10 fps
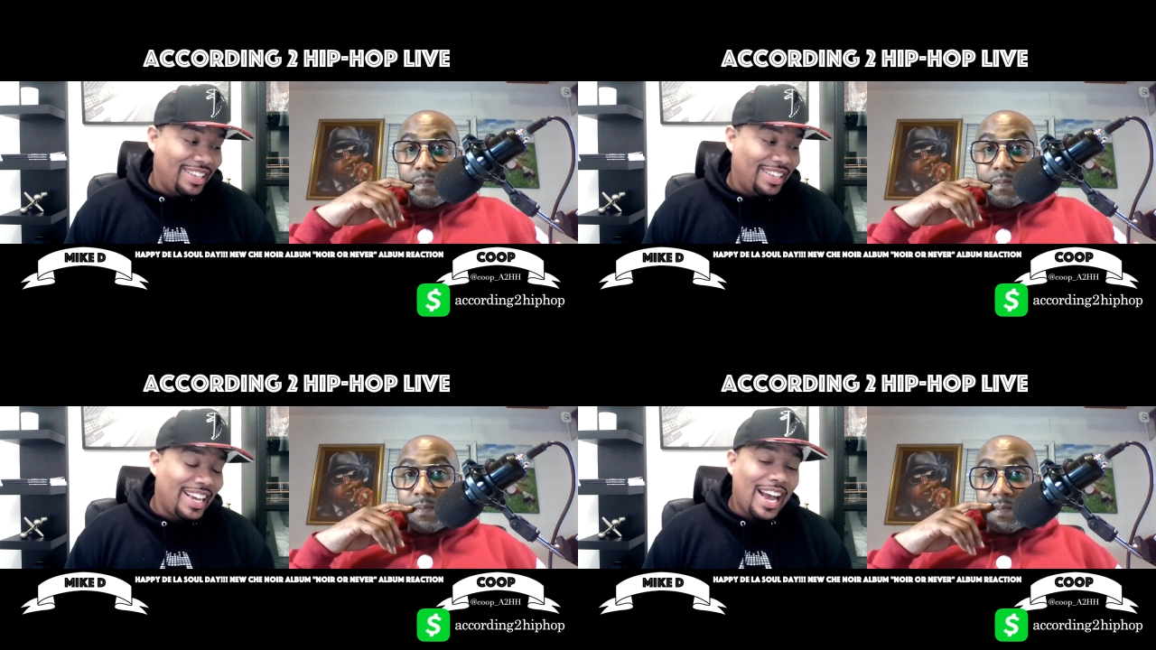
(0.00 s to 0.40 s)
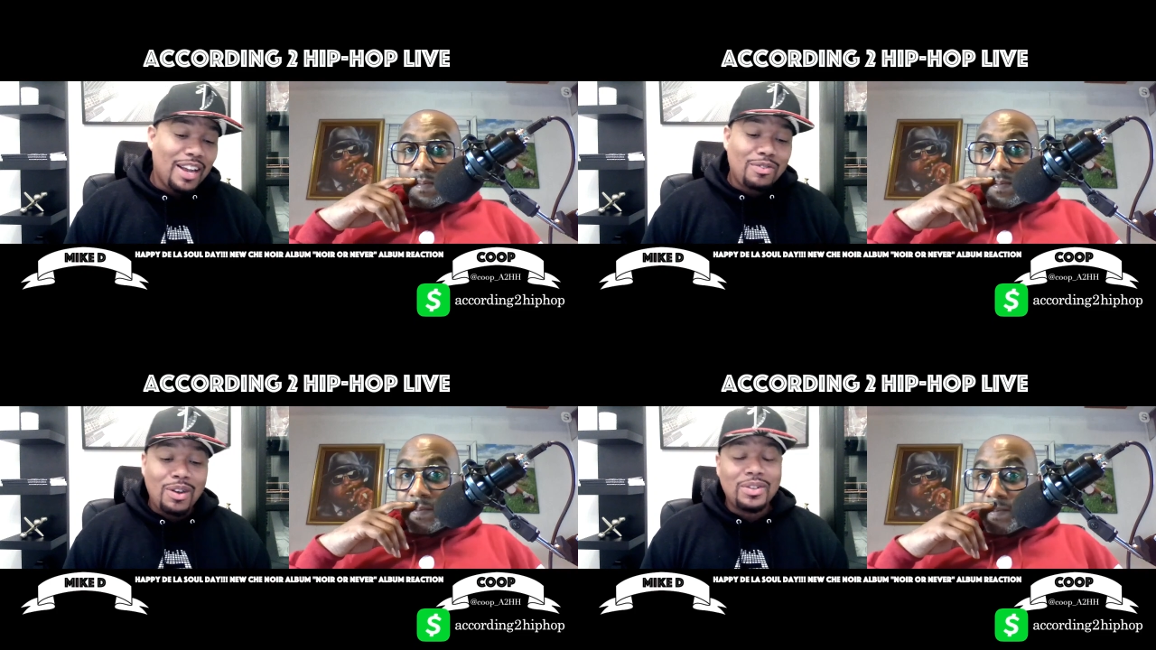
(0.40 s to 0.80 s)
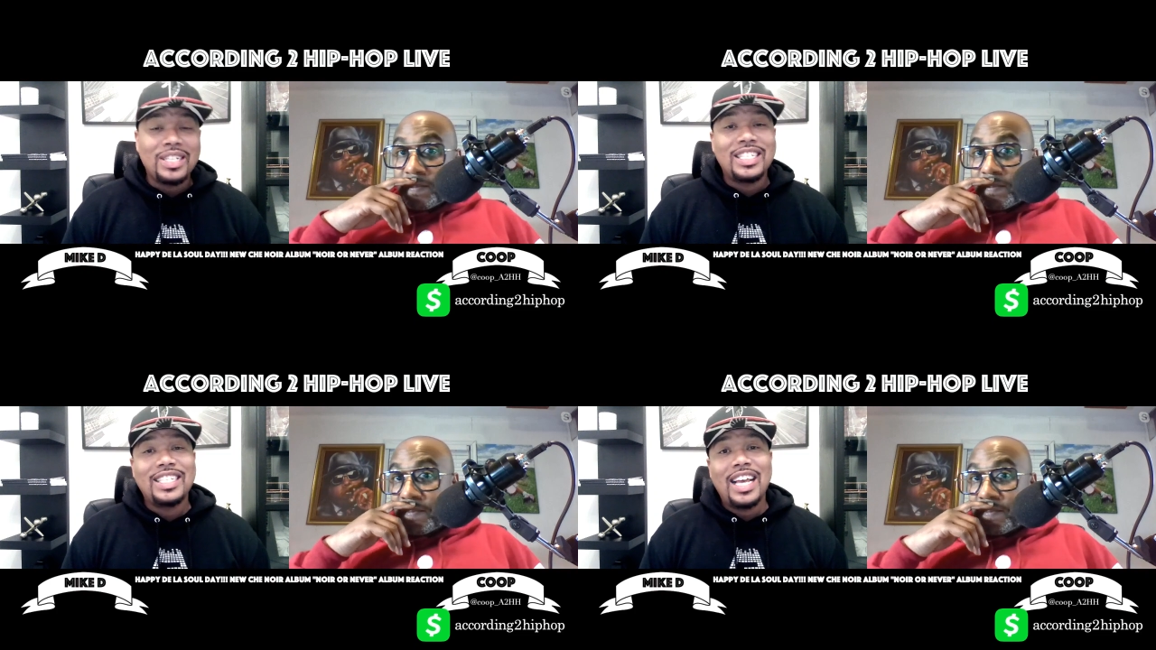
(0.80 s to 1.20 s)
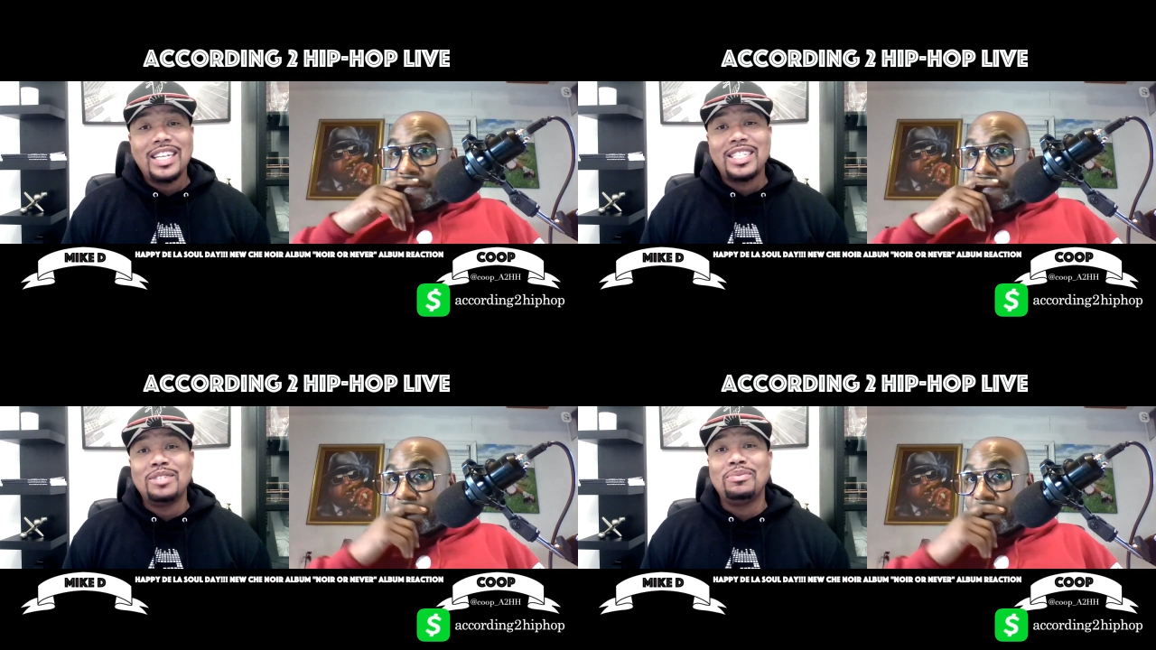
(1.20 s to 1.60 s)
Speaker 1: You got Grown and
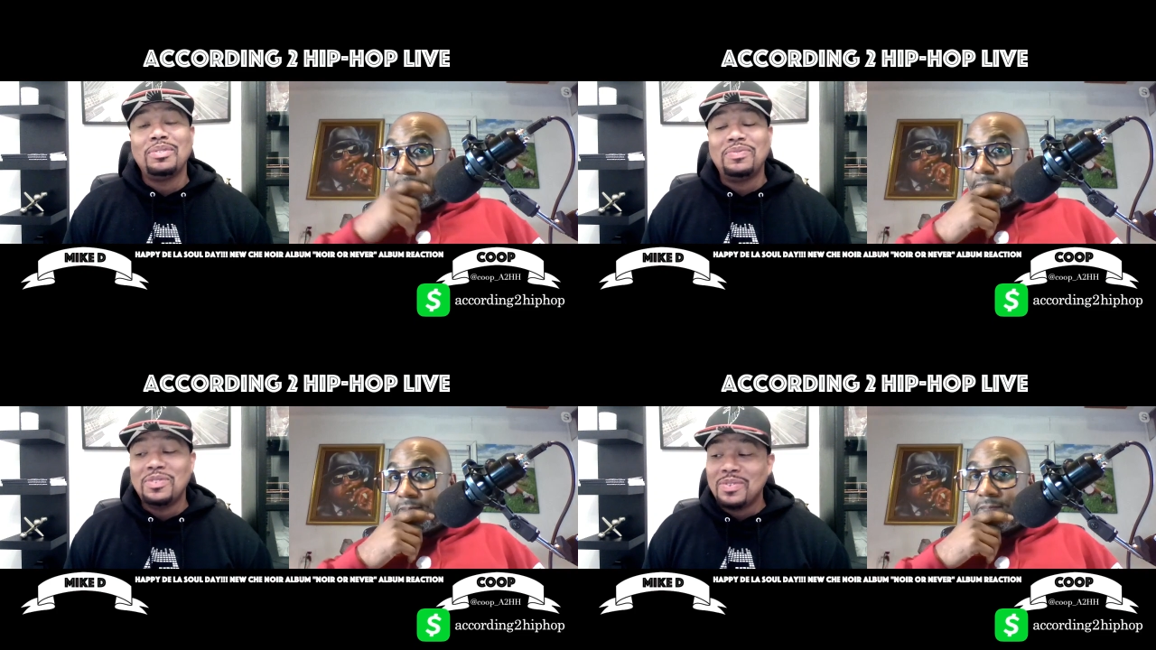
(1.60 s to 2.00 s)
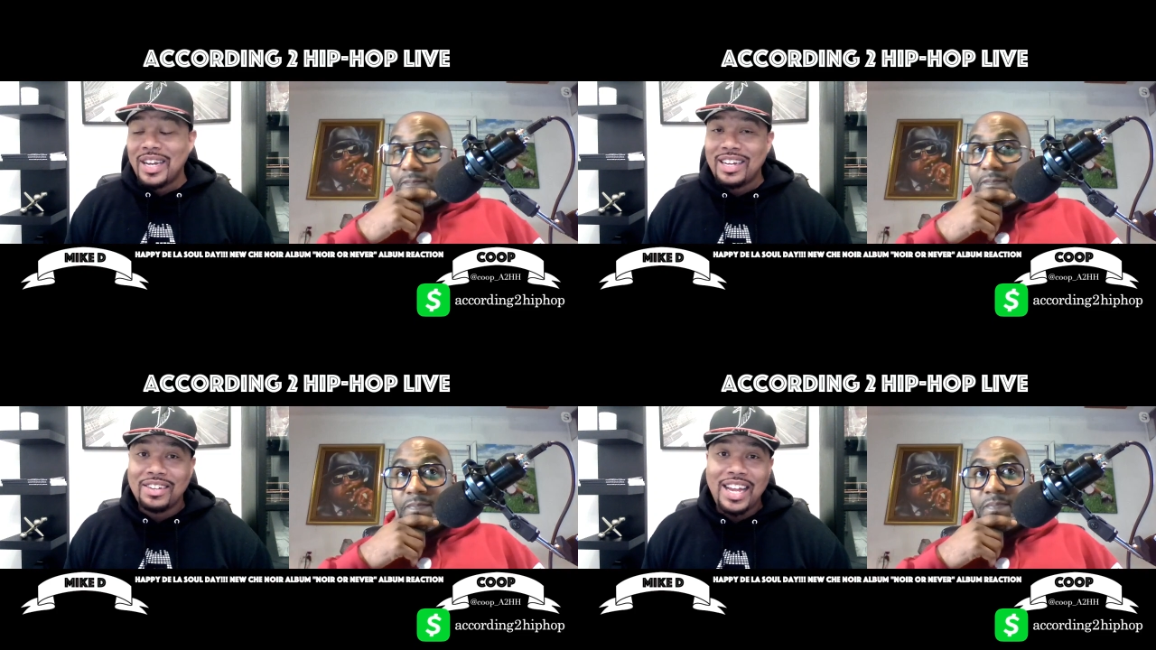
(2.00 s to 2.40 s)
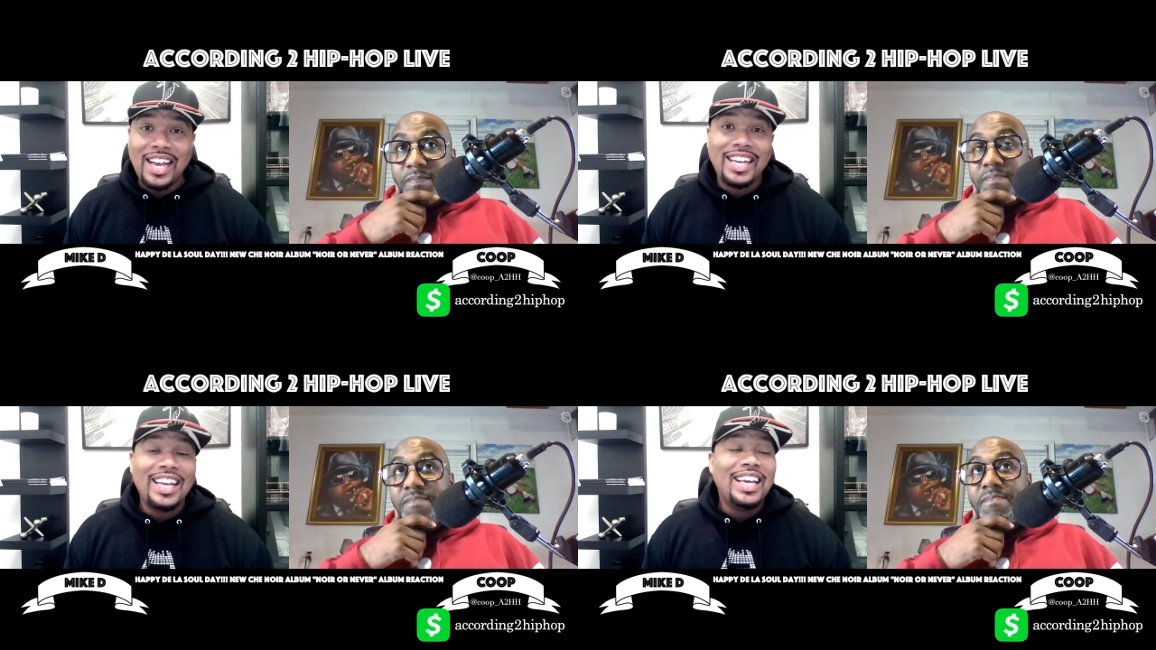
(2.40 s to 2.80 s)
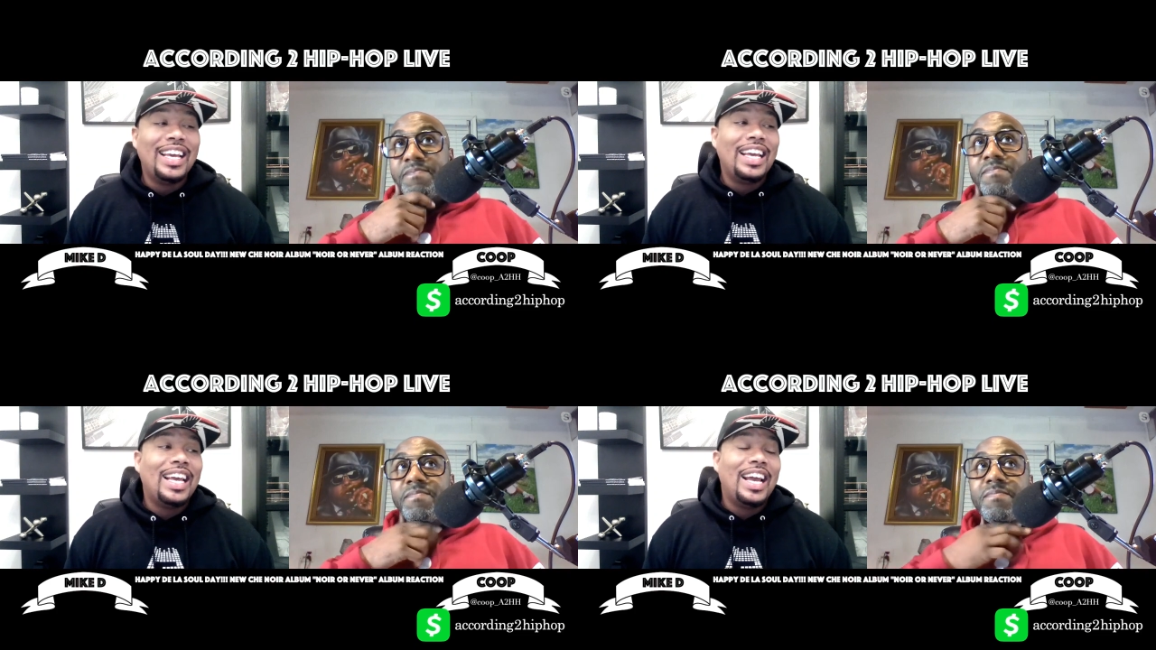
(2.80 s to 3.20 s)
Sexy with Pharrell. Like,
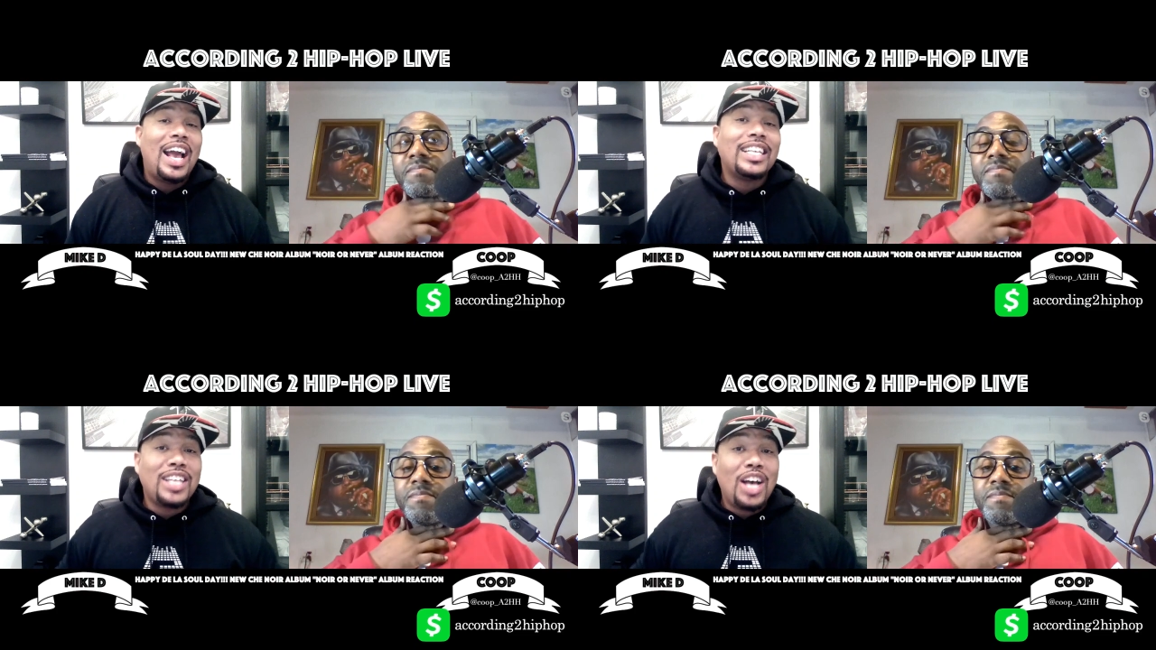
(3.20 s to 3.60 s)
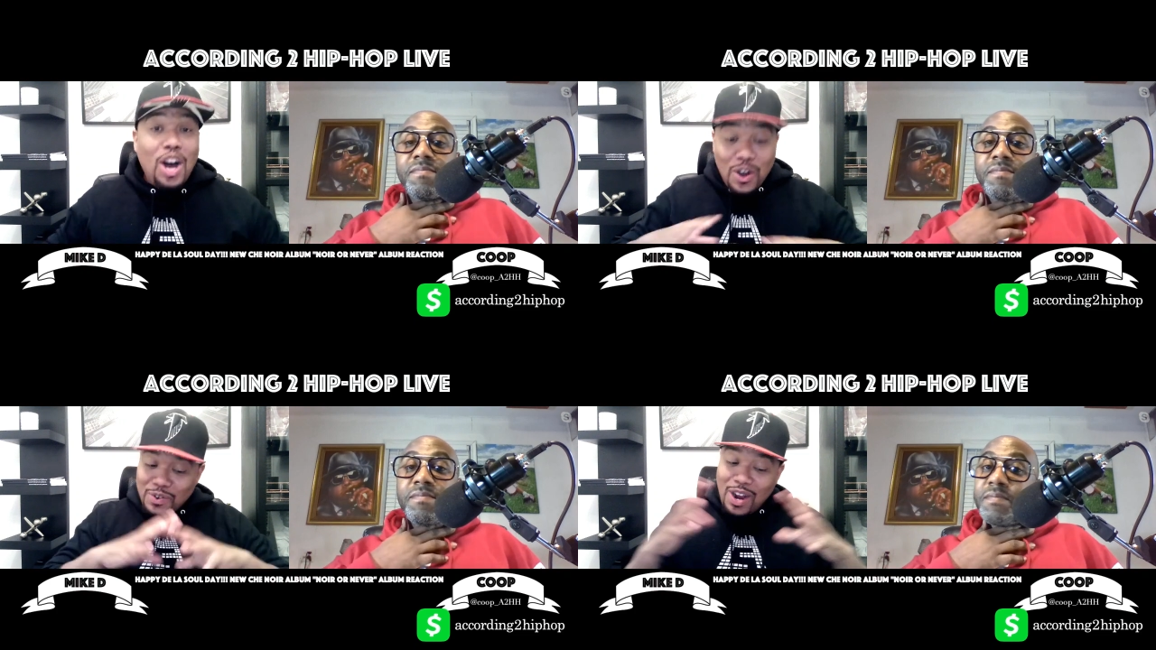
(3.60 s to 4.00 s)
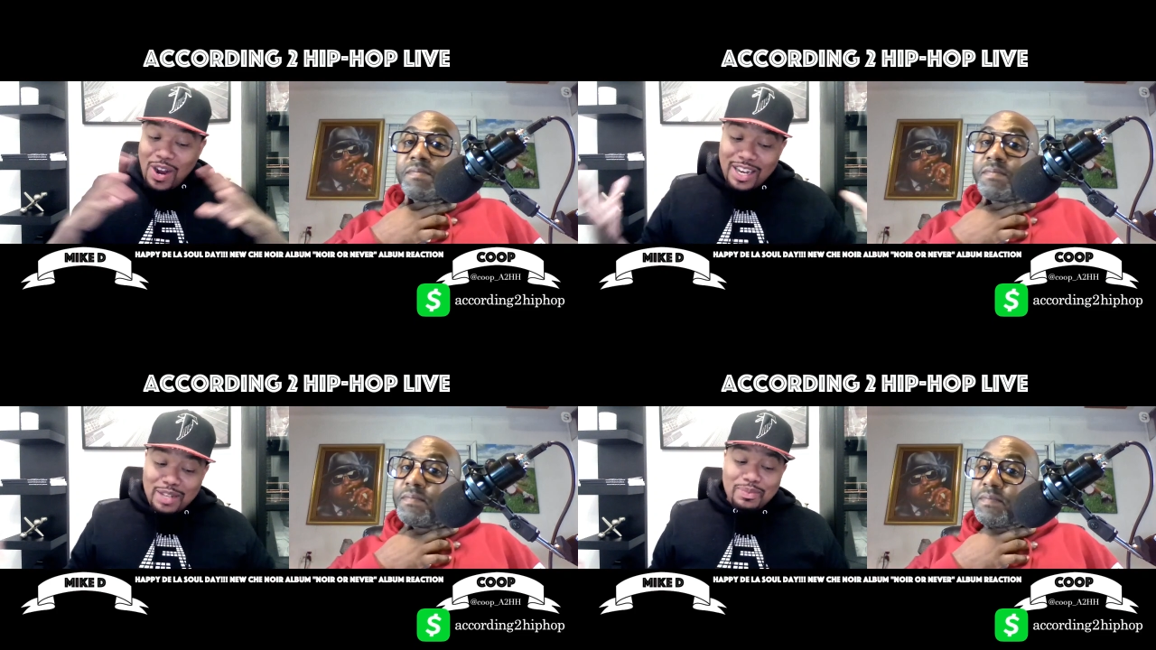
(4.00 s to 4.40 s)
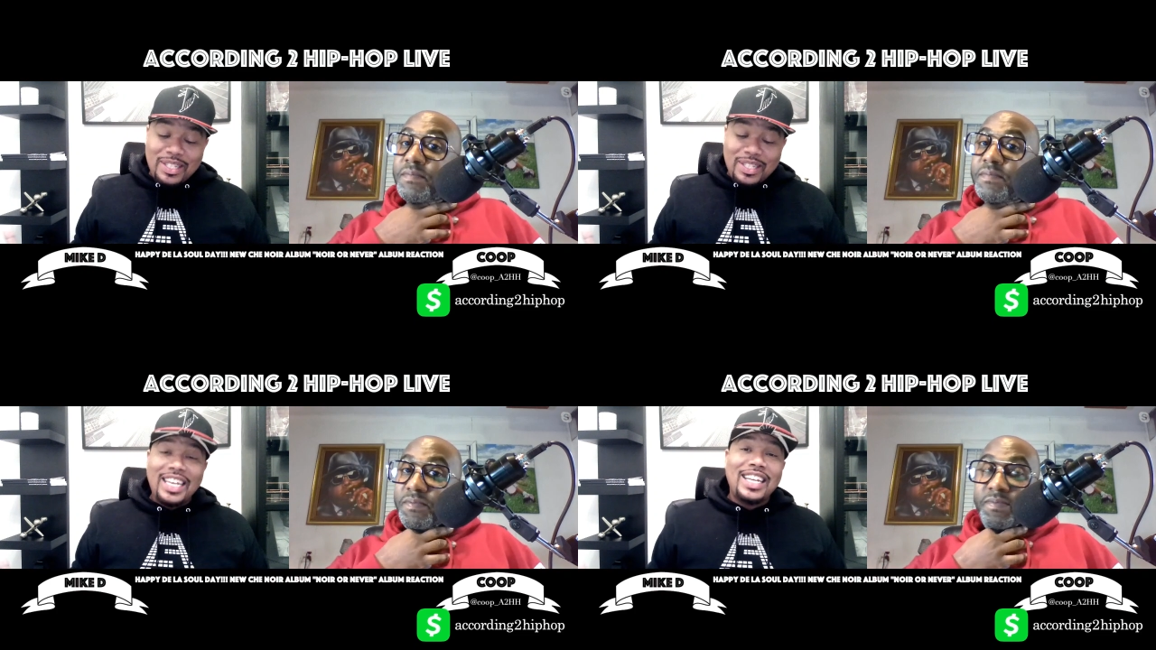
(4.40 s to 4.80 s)
as an overall
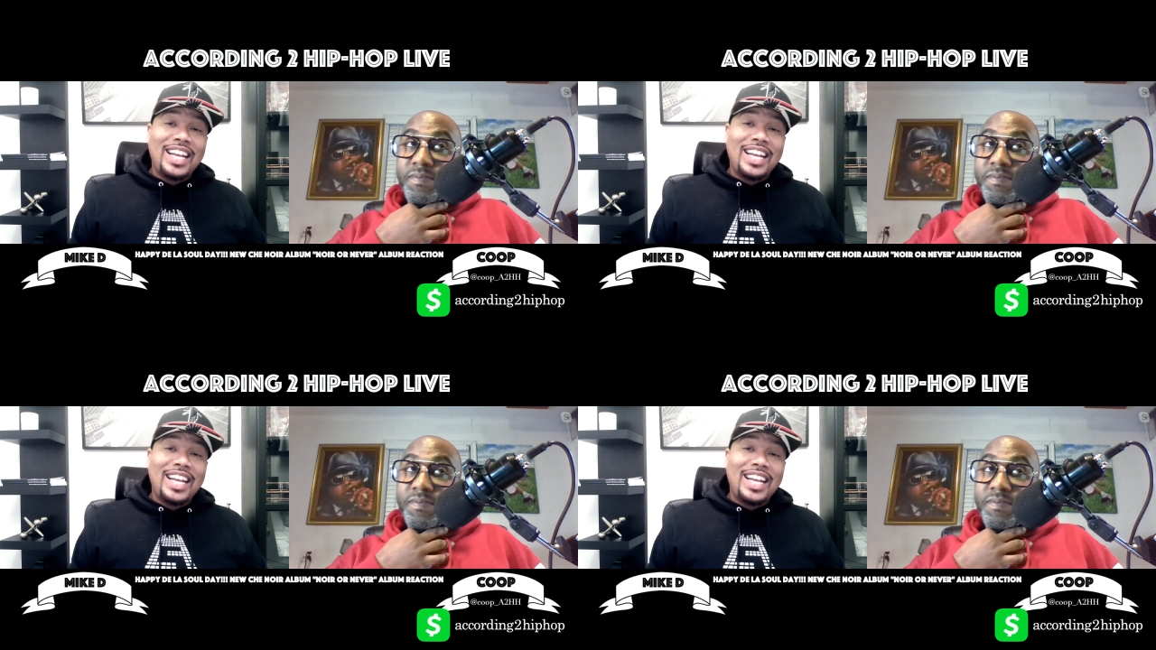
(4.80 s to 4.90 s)
MC